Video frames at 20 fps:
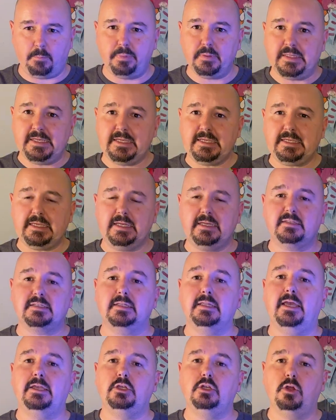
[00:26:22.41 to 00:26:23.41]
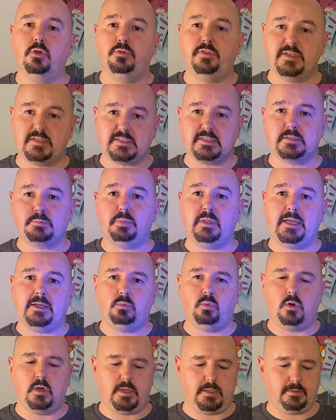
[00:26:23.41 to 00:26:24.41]
blinking to let you know this is blade
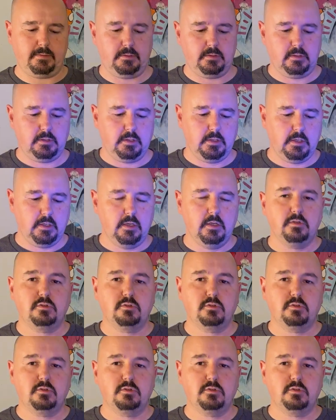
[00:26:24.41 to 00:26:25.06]
1.